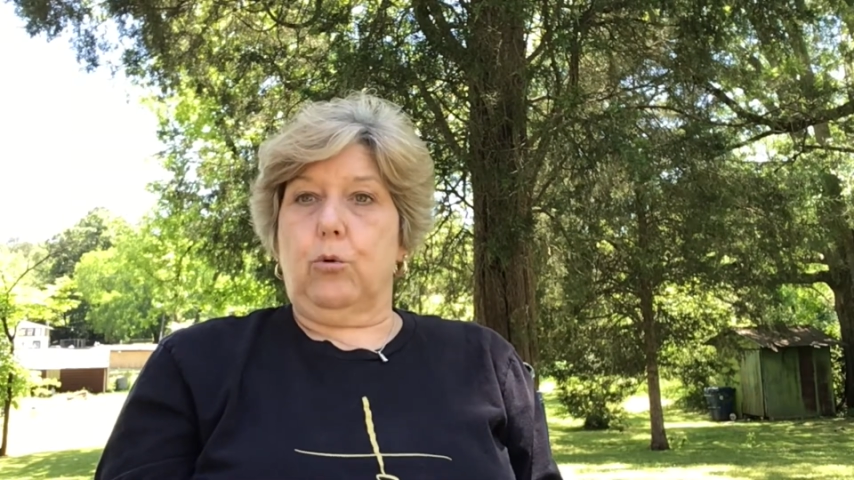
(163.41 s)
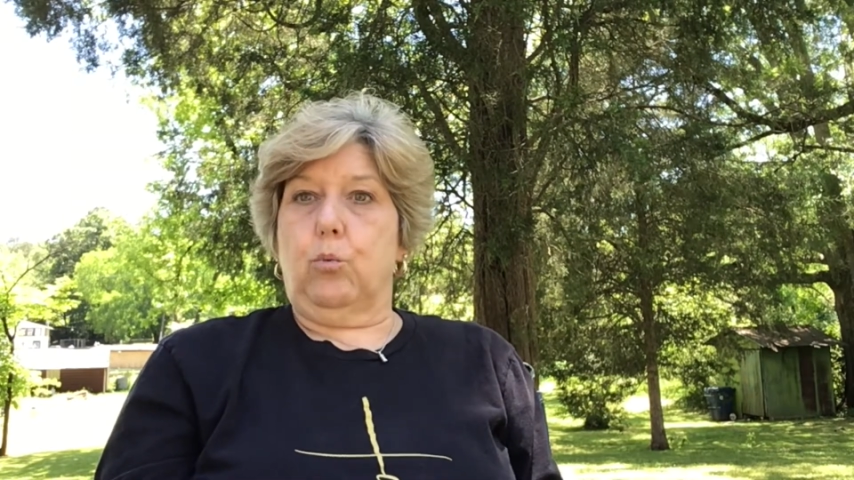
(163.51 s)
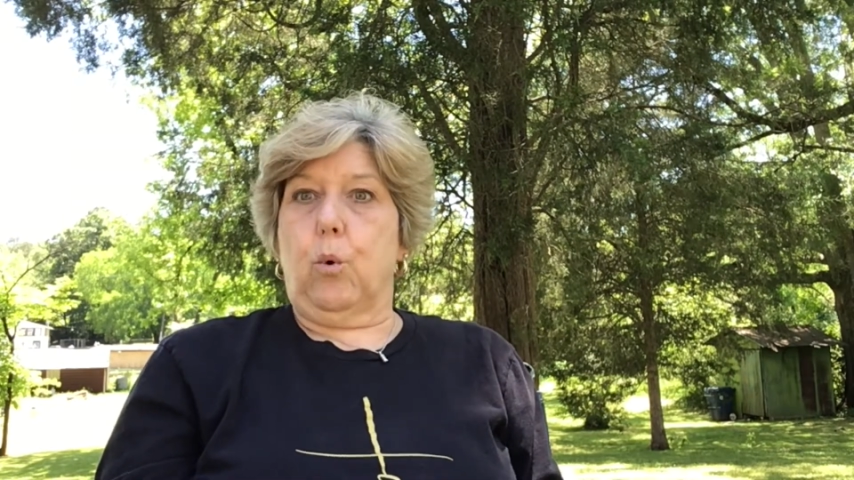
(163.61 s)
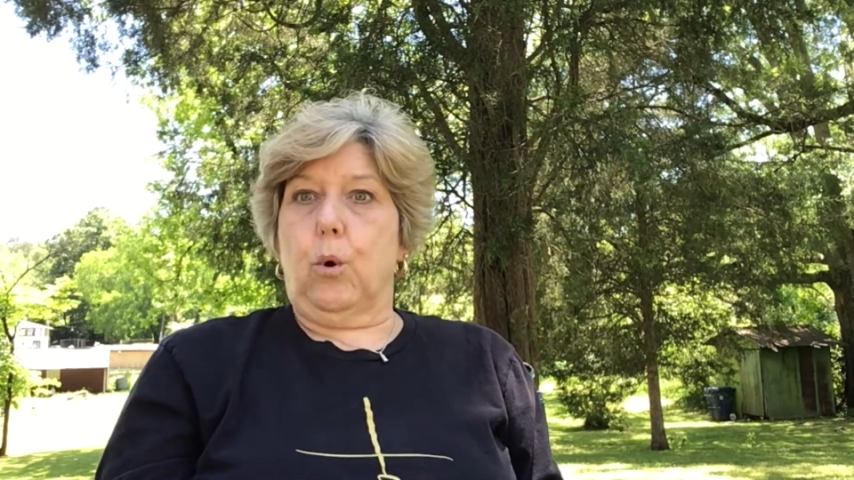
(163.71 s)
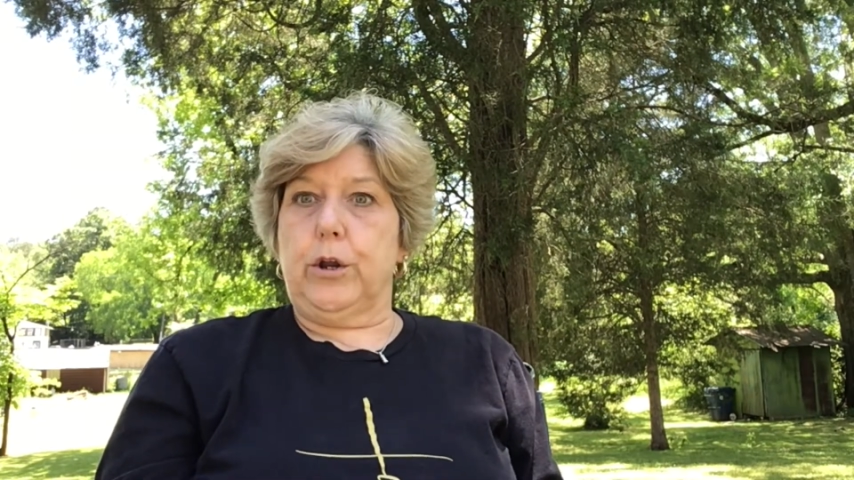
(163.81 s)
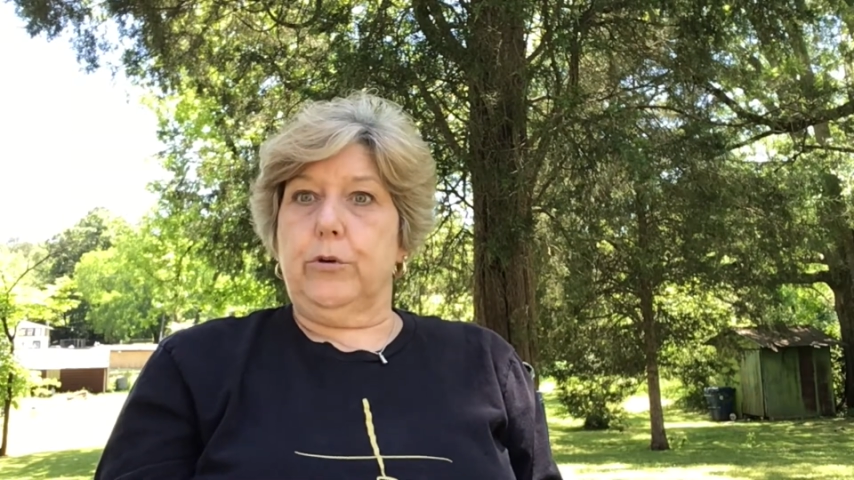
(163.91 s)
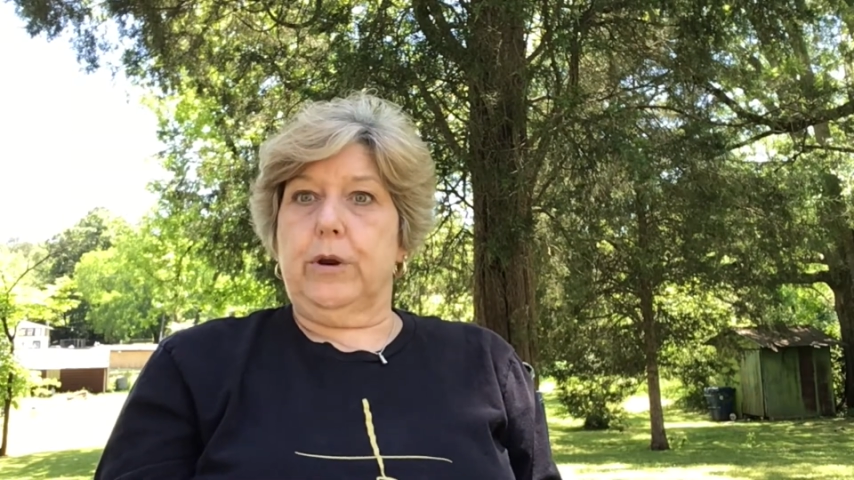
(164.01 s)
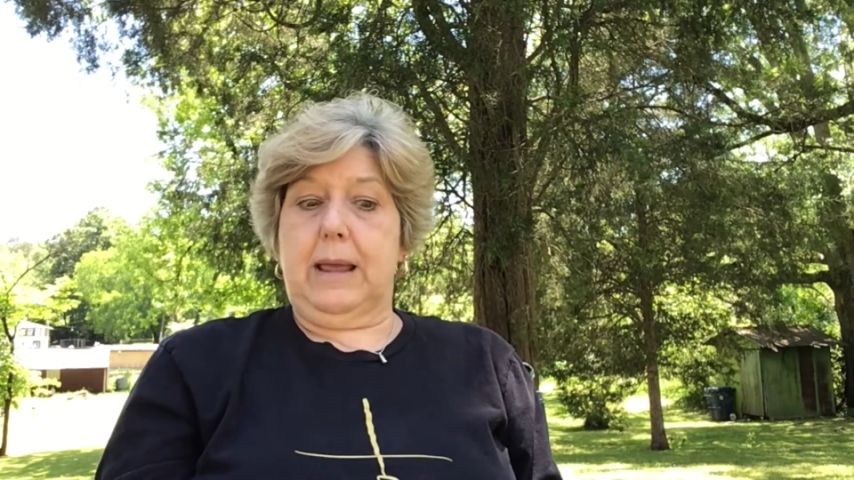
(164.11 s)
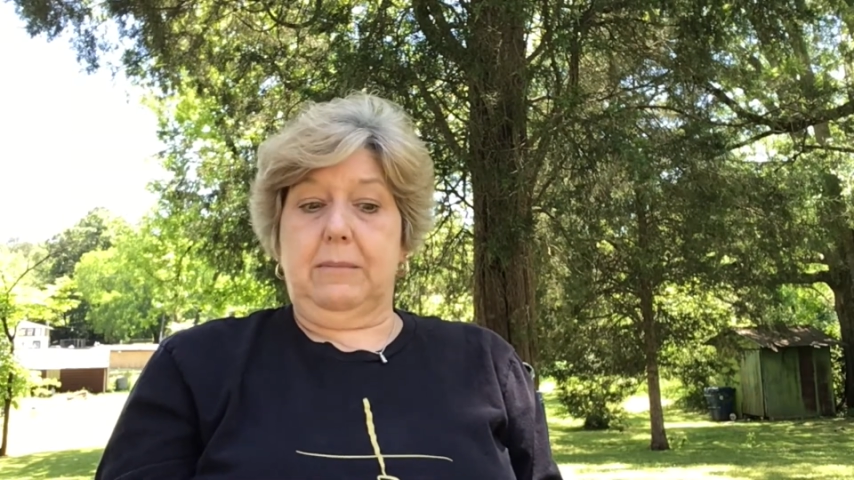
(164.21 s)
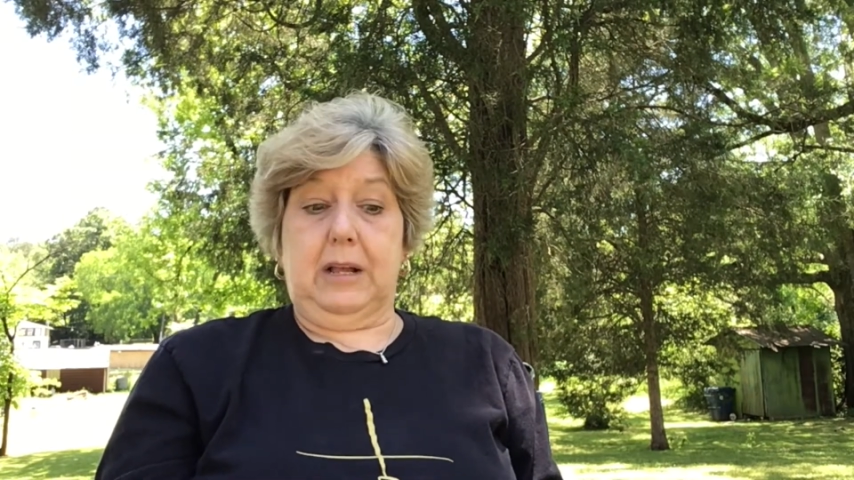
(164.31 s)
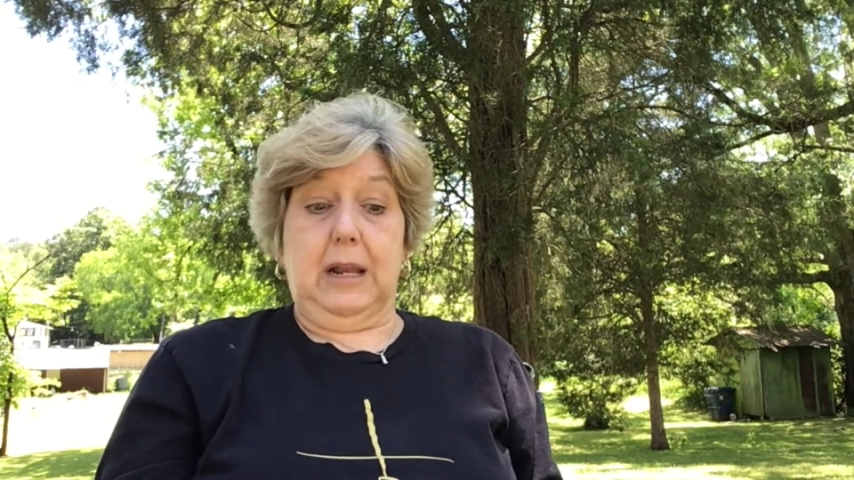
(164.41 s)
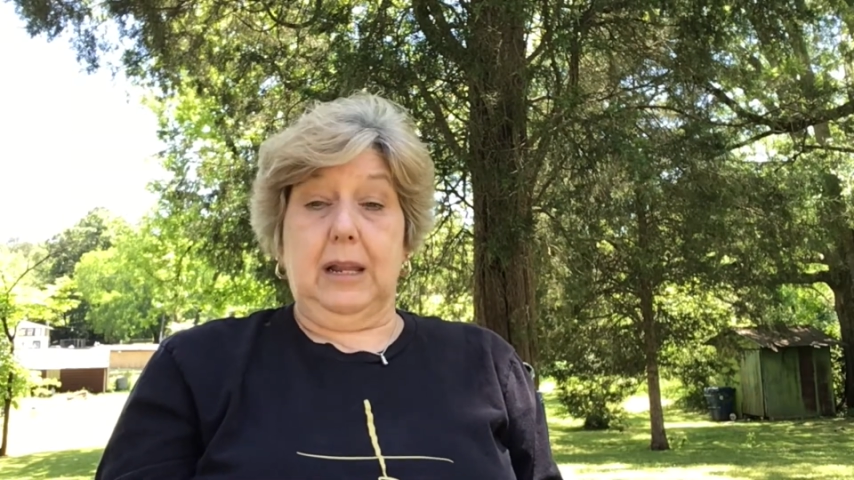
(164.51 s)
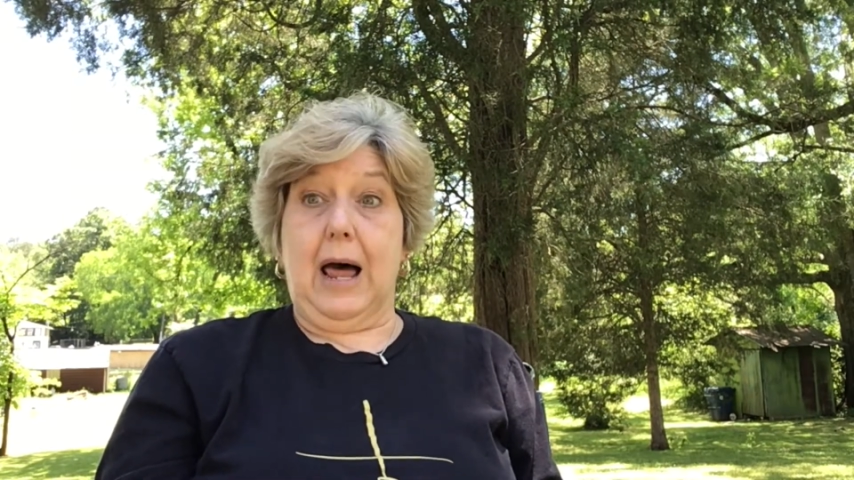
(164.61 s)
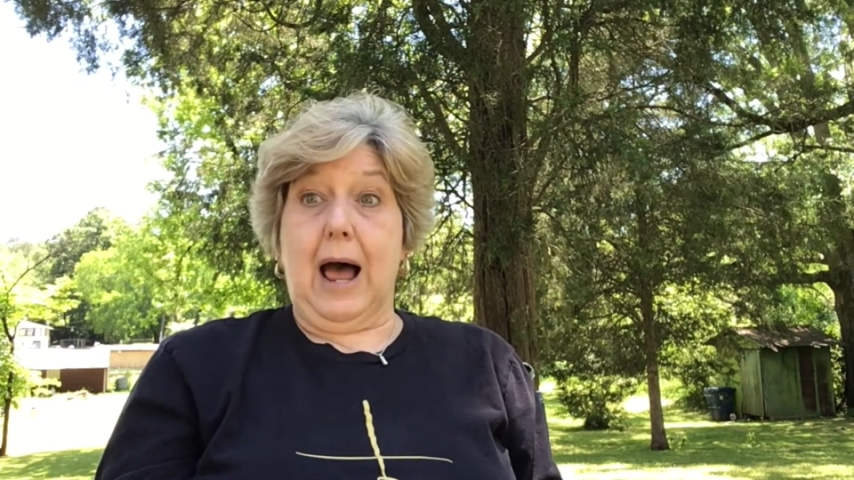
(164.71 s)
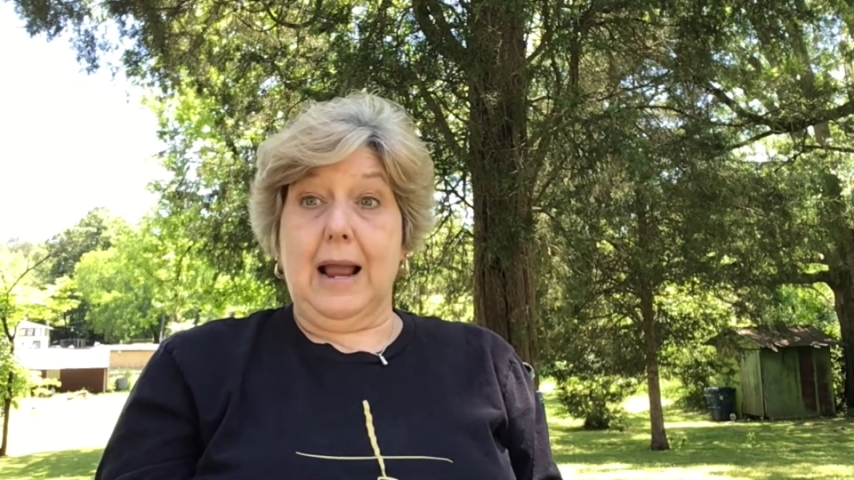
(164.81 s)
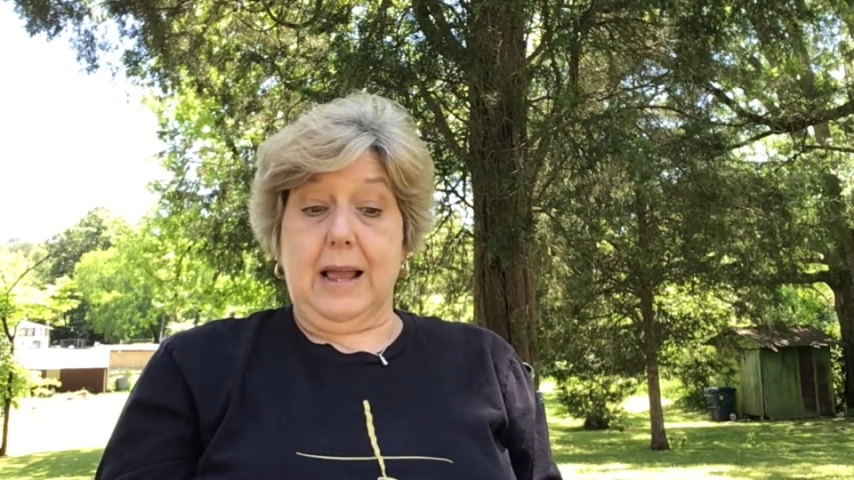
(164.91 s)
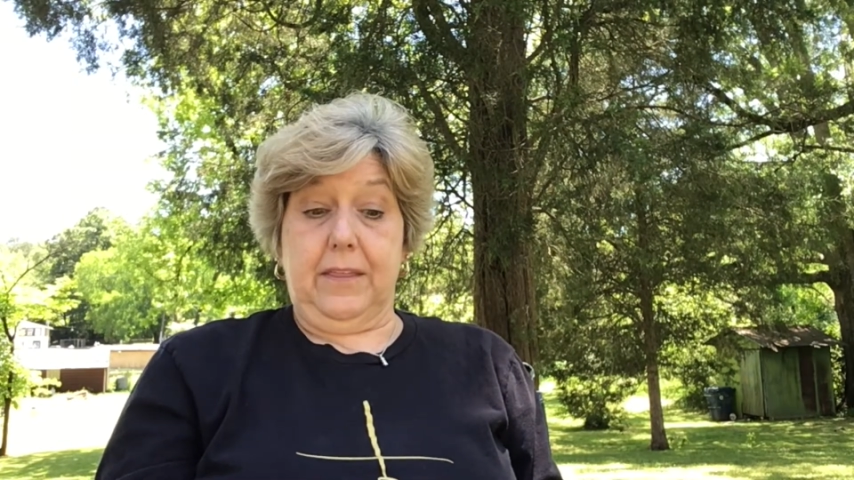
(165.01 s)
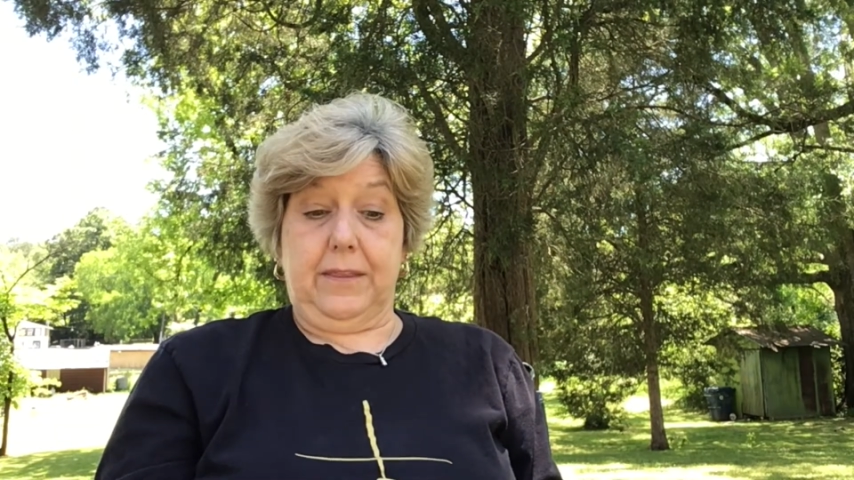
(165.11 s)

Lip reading: warrior named Goliath,